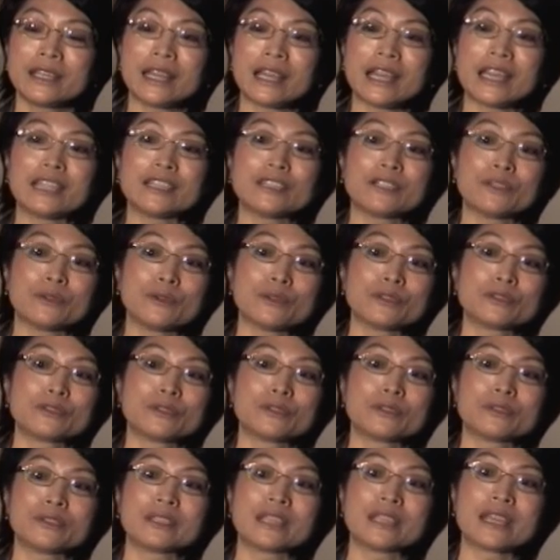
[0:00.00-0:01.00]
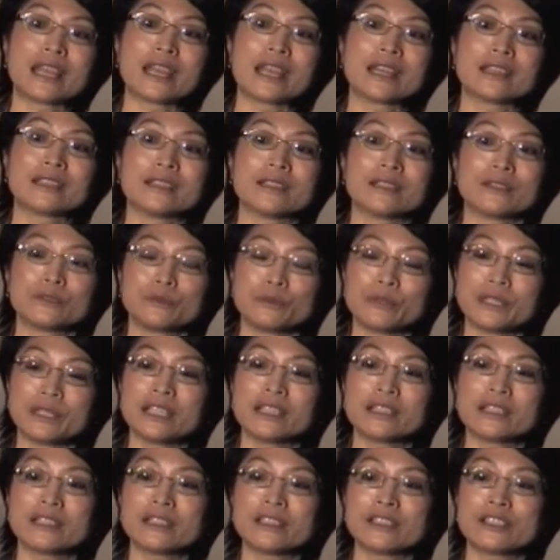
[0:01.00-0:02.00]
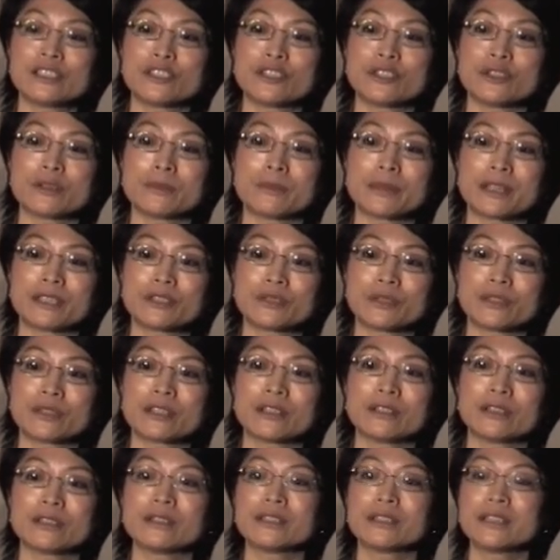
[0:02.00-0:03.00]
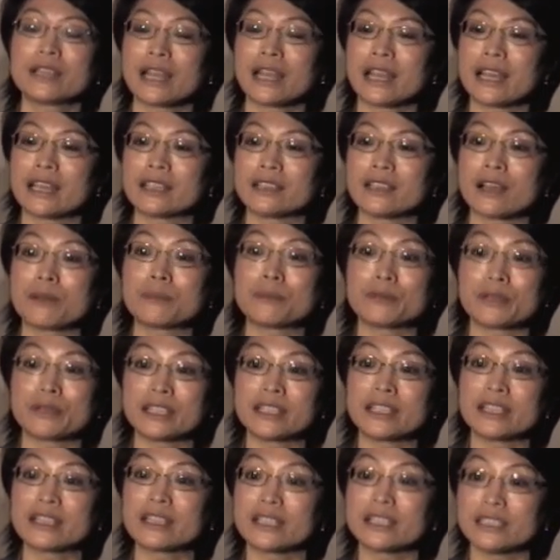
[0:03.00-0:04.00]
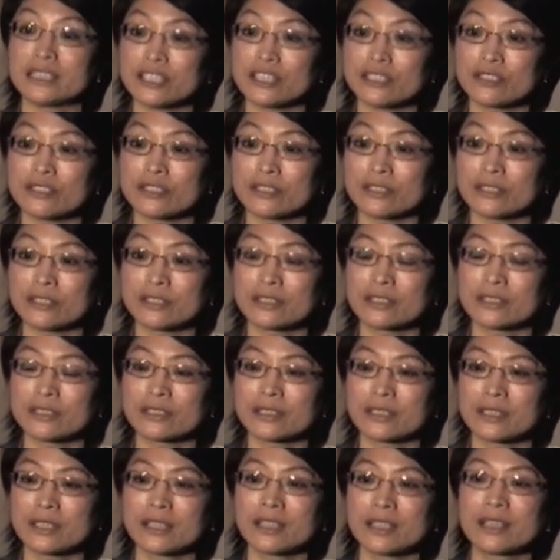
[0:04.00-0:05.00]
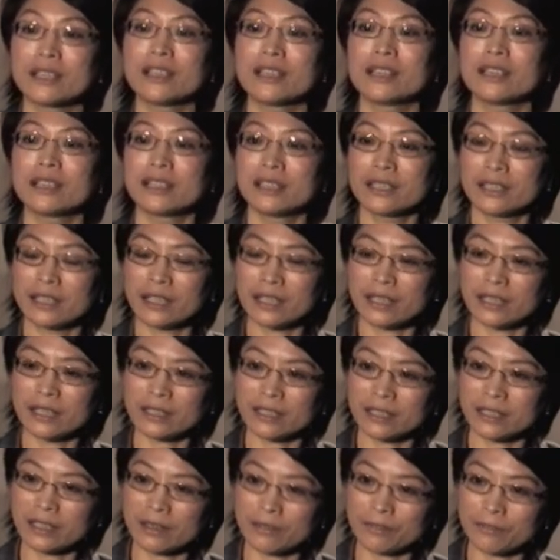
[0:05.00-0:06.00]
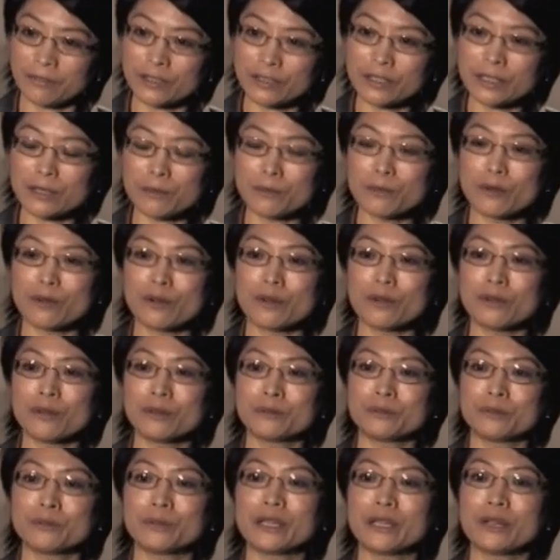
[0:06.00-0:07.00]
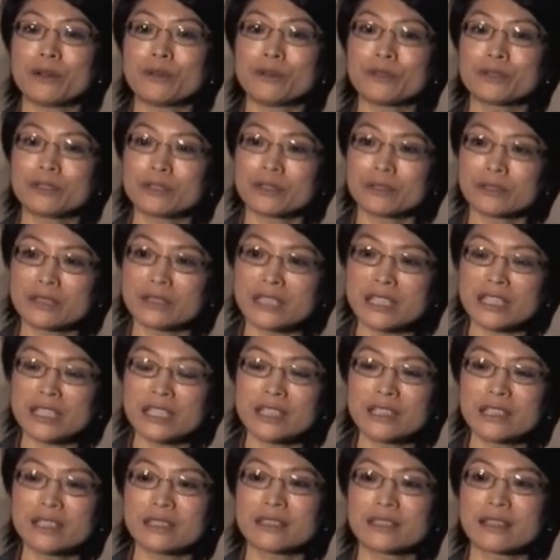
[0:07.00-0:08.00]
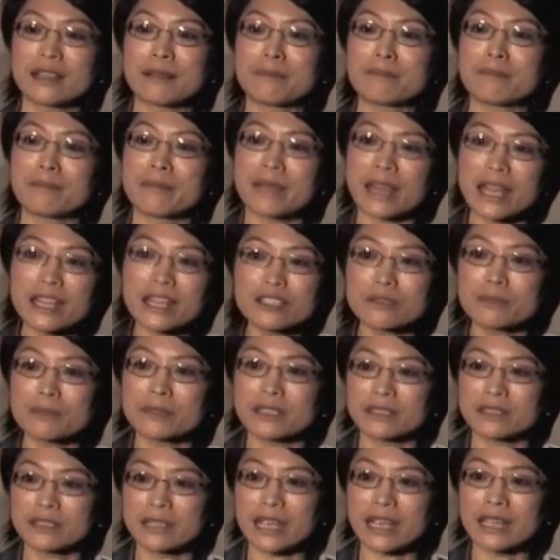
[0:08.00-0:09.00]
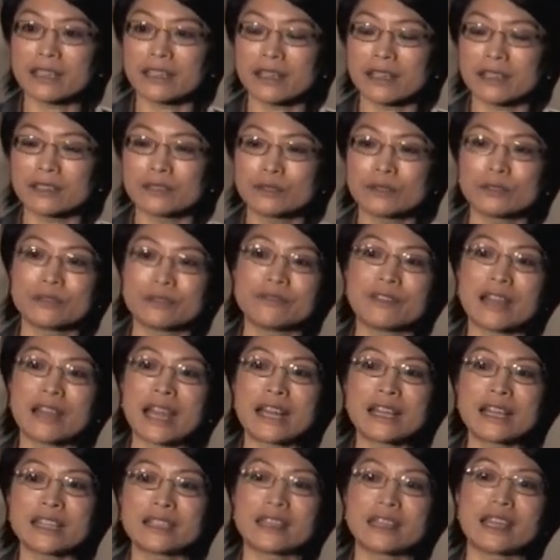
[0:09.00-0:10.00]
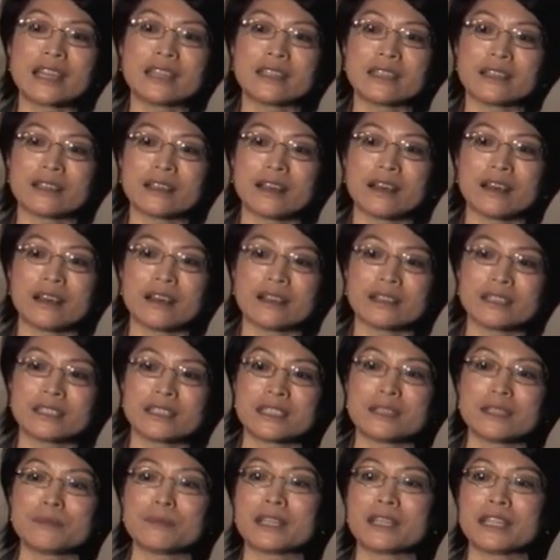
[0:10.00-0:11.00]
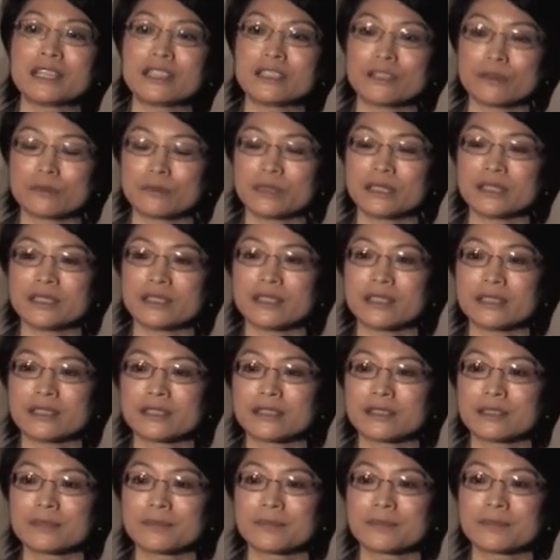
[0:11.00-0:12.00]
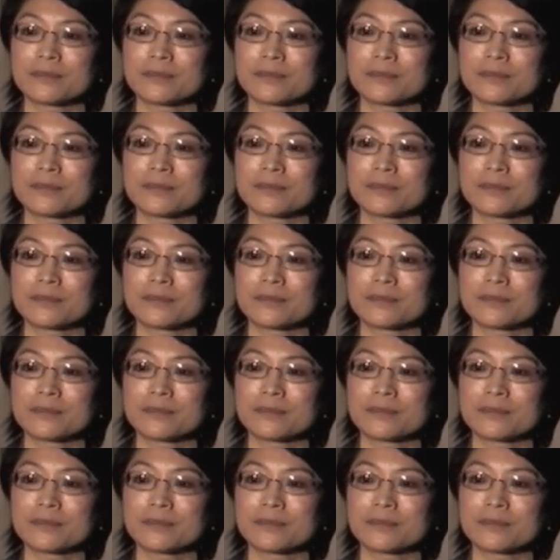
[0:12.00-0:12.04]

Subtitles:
and also to get real geometrical and operating conditions. Furthermore, we also need some measurement data to validate our simulation results.